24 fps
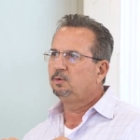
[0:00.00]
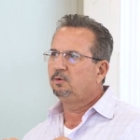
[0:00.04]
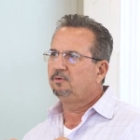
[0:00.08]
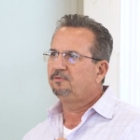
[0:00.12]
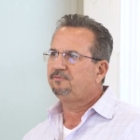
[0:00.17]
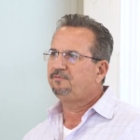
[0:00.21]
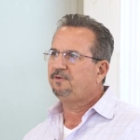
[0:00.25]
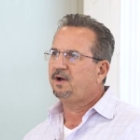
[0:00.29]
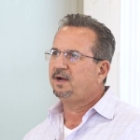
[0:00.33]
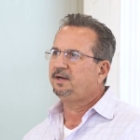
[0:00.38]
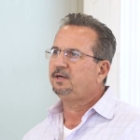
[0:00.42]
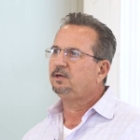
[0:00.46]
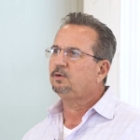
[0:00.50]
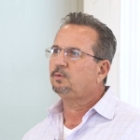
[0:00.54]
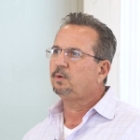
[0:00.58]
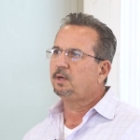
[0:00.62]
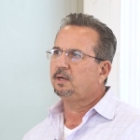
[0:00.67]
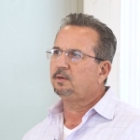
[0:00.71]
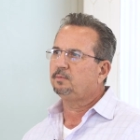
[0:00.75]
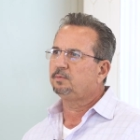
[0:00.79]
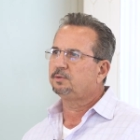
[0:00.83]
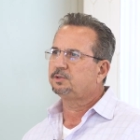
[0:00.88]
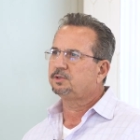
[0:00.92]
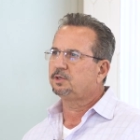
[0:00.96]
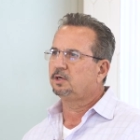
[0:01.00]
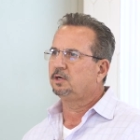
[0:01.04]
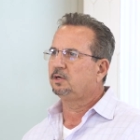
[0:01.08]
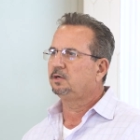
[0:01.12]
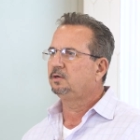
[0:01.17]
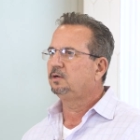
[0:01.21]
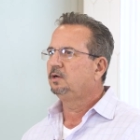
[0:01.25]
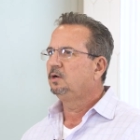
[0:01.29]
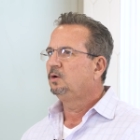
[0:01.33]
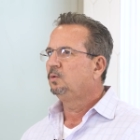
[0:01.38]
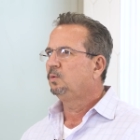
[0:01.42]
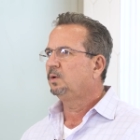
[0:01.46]
you will find a greater
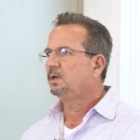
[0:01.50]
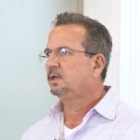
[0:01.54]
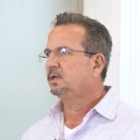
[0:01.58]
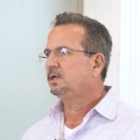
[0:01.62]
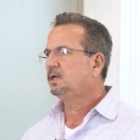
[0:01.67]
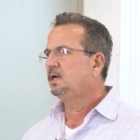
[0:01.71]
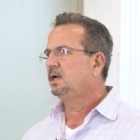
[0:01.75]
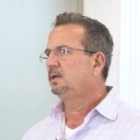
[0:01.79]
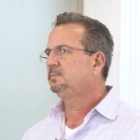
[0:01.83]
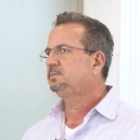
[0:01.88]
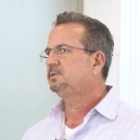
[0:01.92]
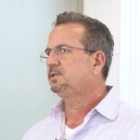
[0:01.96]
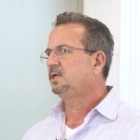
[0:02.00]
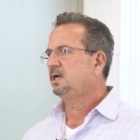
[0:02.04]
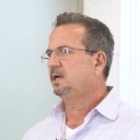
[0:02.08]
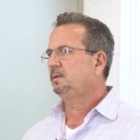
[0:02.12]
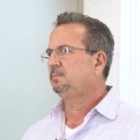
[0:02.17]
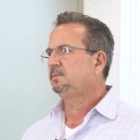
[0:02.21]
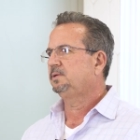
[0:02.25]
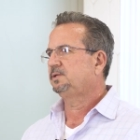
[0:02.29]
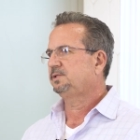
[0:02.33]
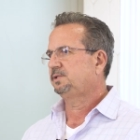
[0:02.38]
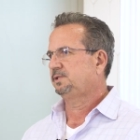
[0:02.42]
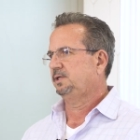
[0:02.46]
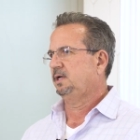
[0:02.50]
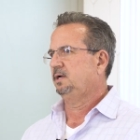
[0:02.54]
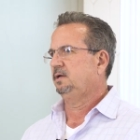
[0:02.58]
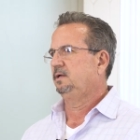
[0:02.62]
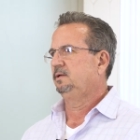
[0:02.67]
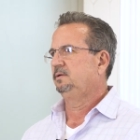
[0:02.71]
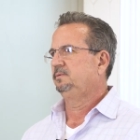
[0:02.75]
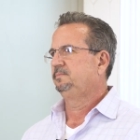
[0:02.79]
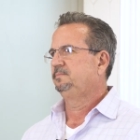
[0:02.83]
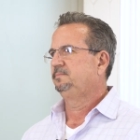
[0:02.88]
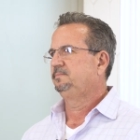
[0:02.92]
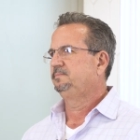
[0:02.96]
return when it comes time to sell.